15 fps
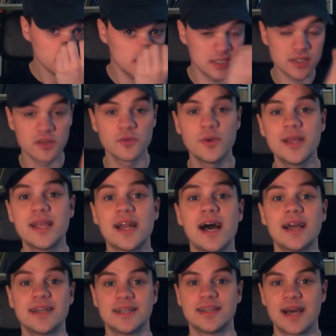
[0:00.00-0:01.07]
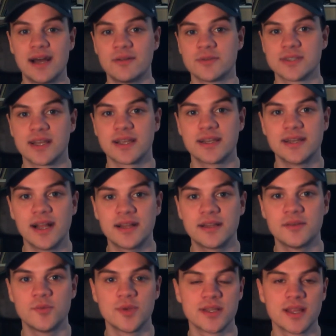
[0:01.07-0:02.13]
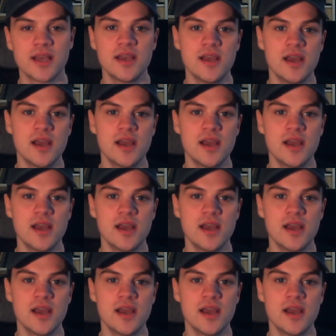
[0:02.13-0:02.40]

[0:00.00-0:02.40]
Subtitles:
So the way that I did that was I connected with